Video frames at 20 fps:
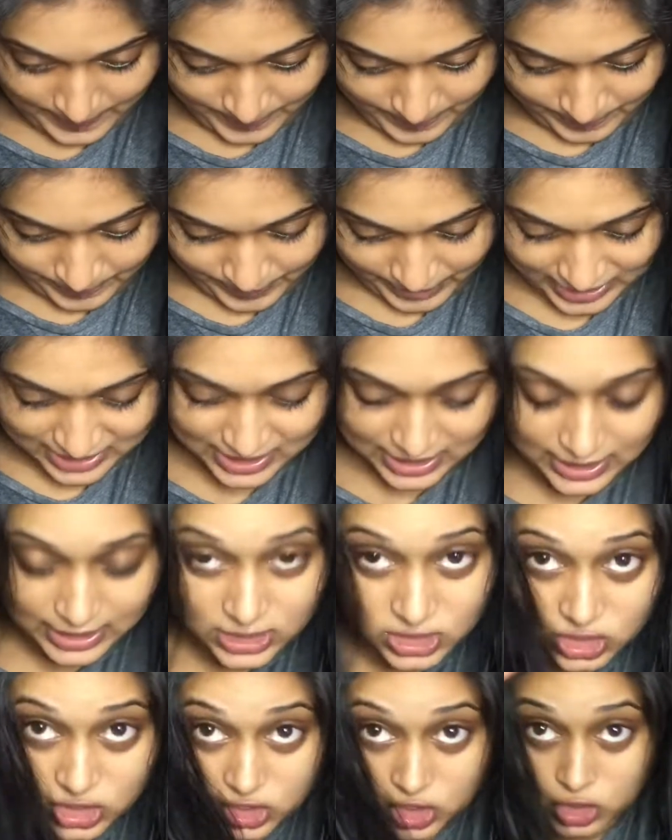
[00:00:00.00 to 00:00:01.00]
basically
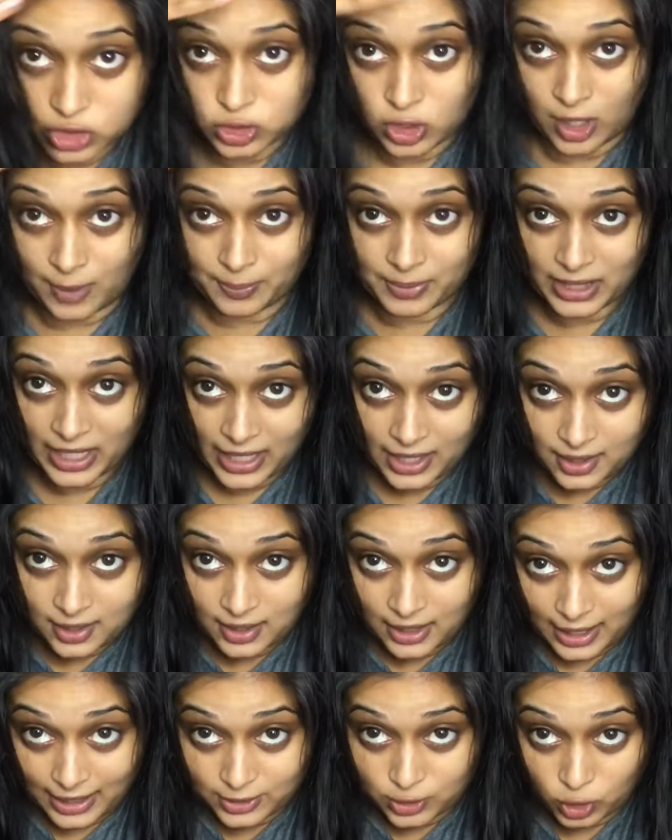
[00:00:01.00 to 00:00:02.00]
just the top layer
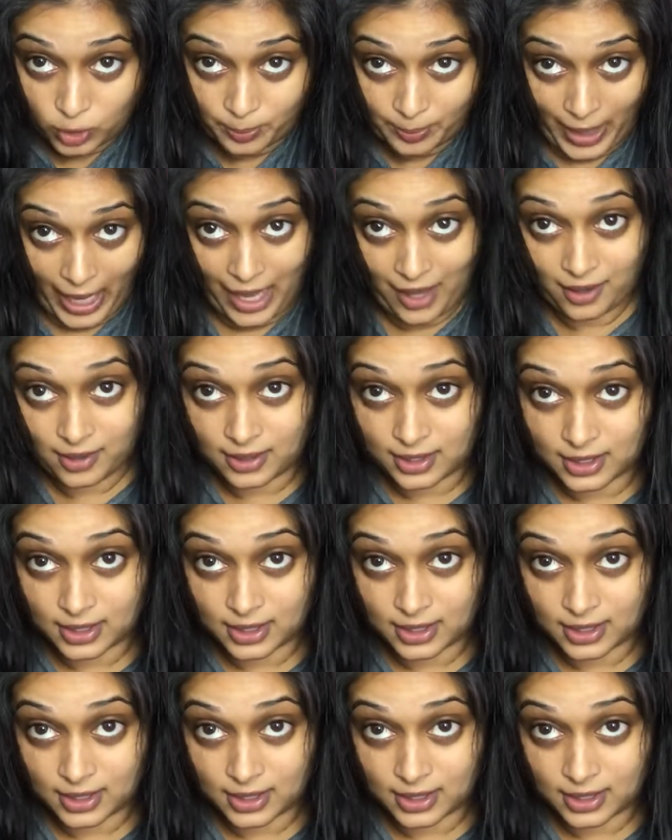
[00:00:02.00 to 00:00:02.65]
and your back